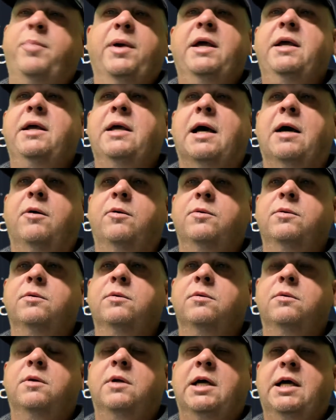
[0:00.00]
payout
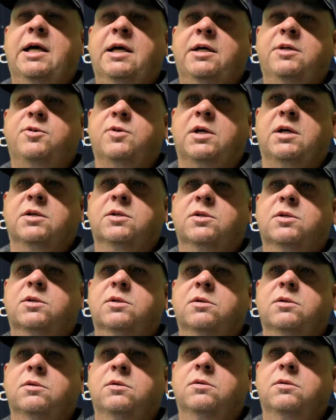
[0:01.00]

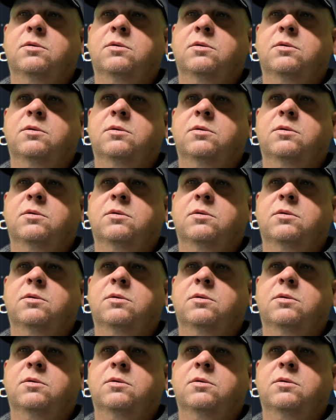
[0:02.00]
address.